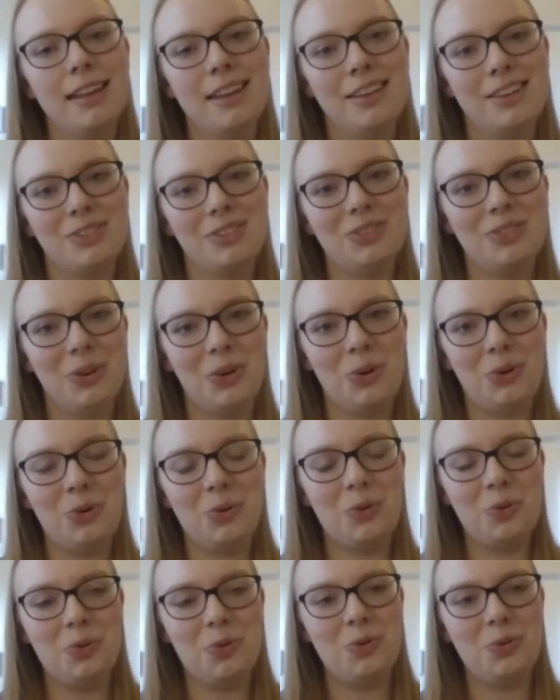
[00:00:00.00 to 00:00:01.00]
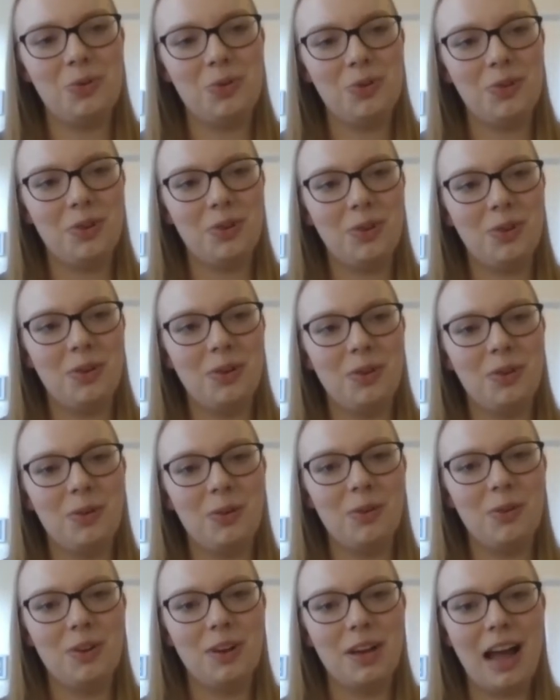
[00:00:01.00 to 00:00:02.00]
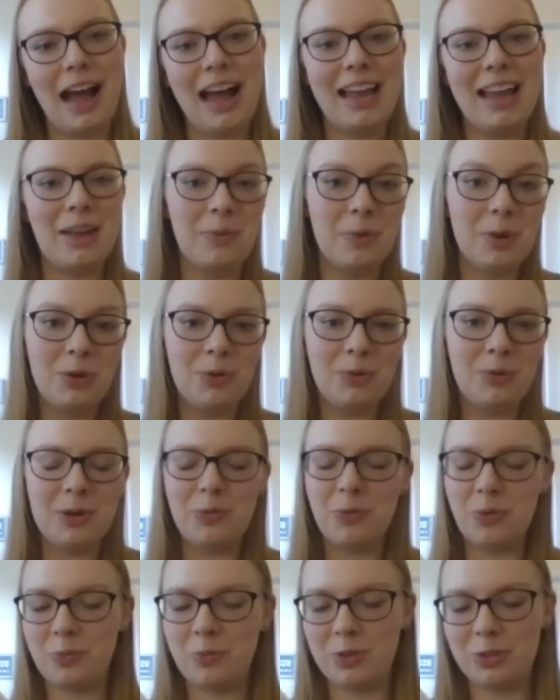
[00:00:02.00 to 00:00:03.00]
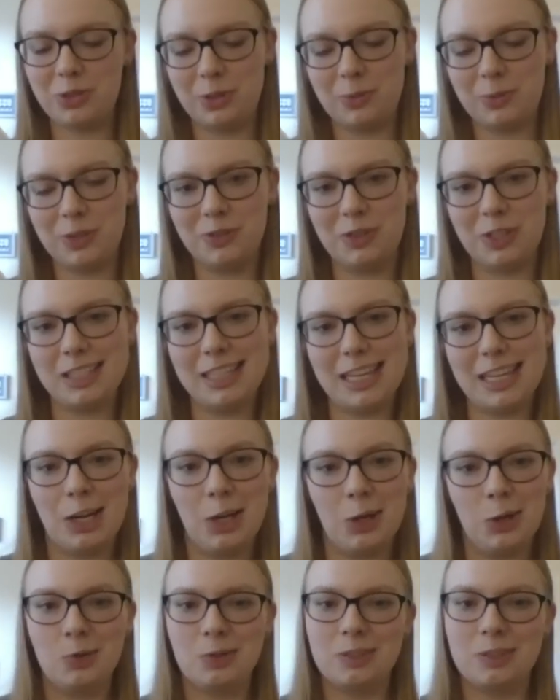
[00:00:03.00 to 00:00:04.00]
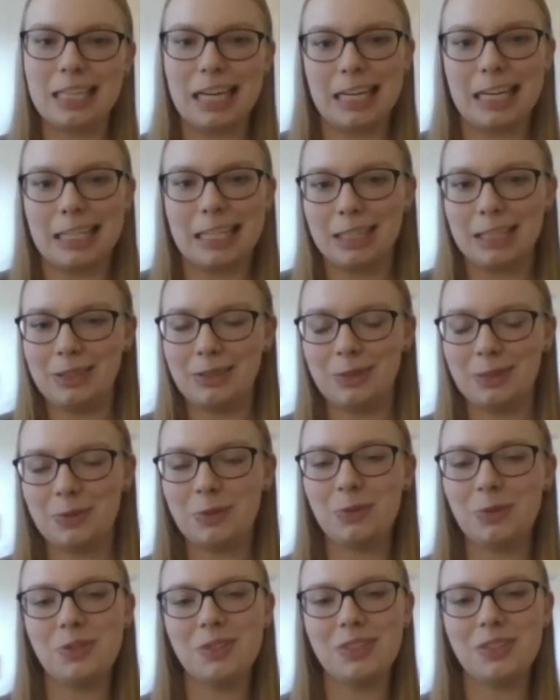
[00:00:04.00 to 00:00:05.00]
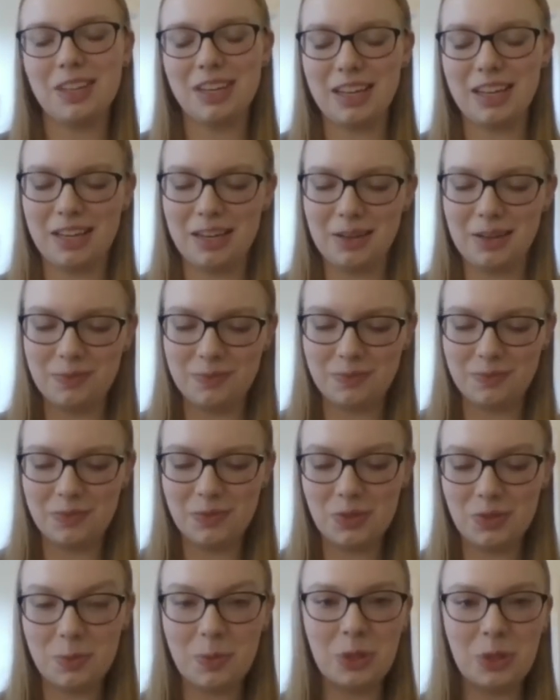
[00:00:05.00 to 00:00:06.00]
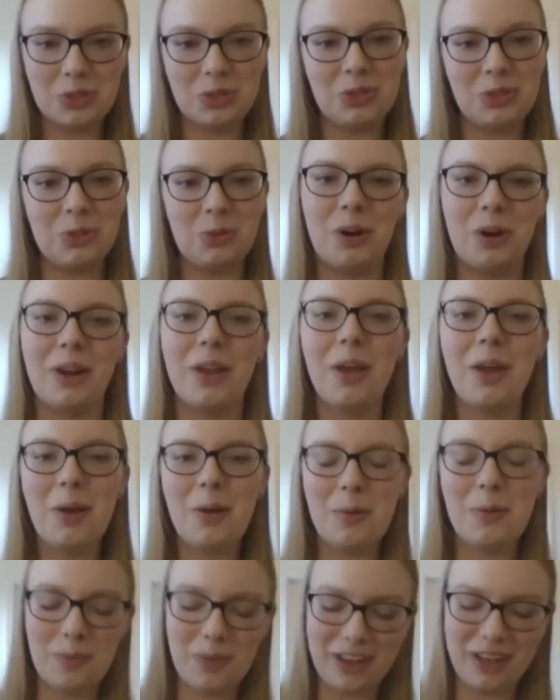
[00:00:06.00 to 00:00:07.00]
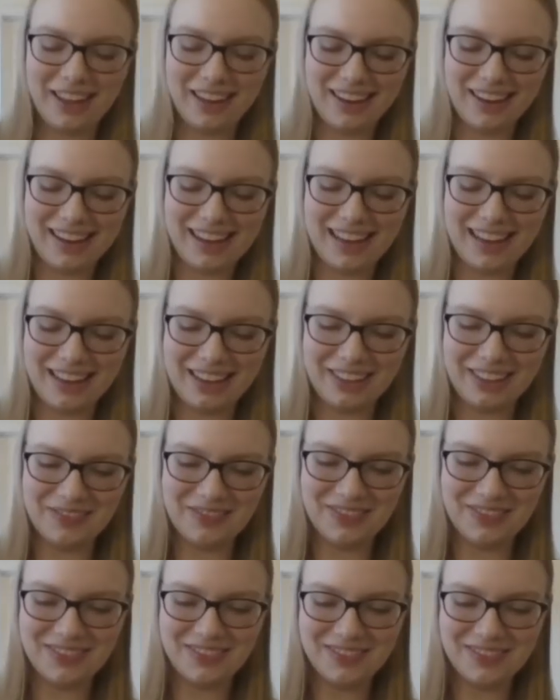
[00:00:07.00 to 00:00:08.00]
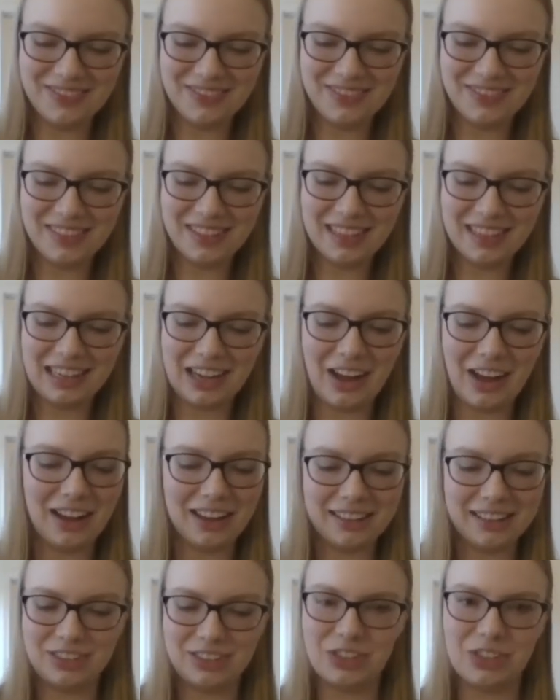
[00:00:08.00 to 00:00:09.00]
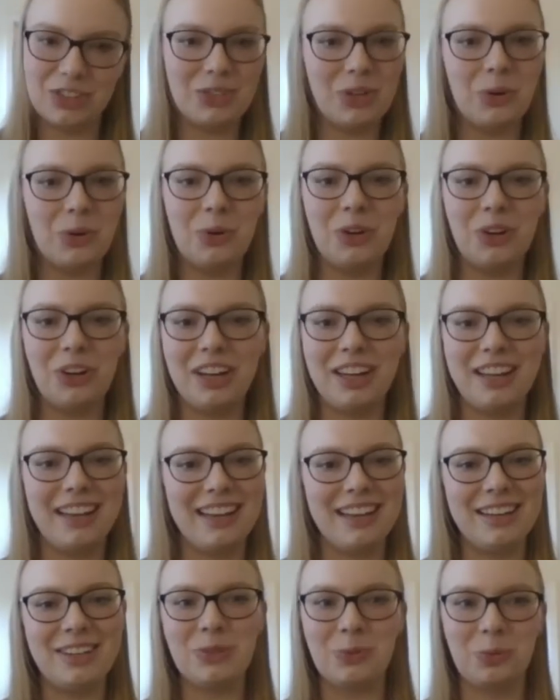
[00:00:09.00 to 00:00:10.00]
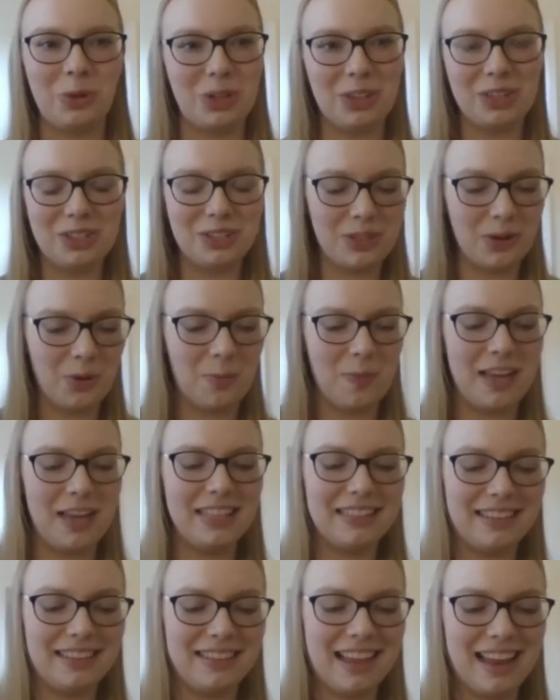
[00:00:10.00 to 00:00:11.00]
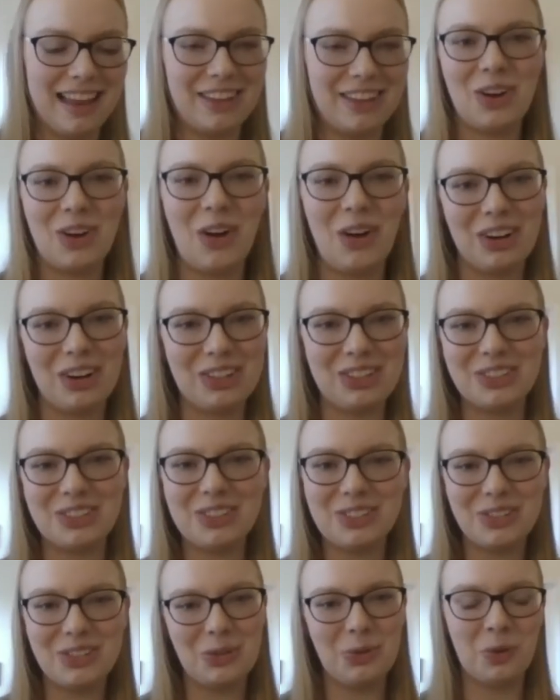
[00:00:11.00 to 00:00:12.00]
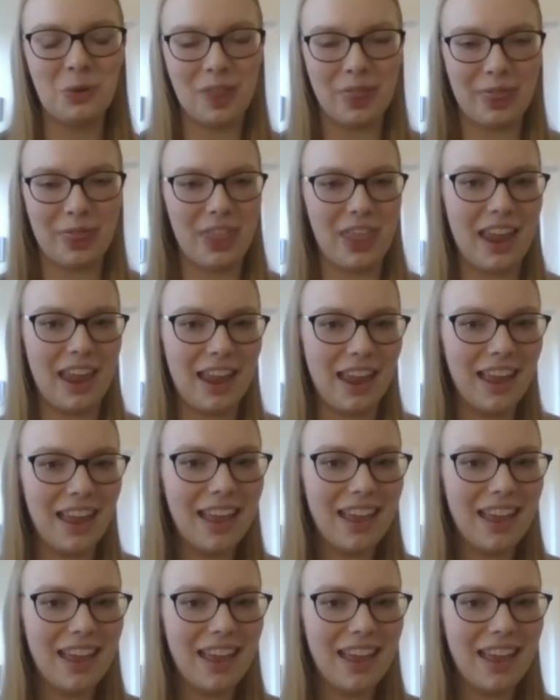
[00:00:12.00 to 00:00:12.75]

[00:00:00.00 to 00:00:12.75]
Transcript: So I am going to read one more scripture verse. I know technically it was supposed to do one, but God is just so good and his word is so amazing that it's hard just to do one thing.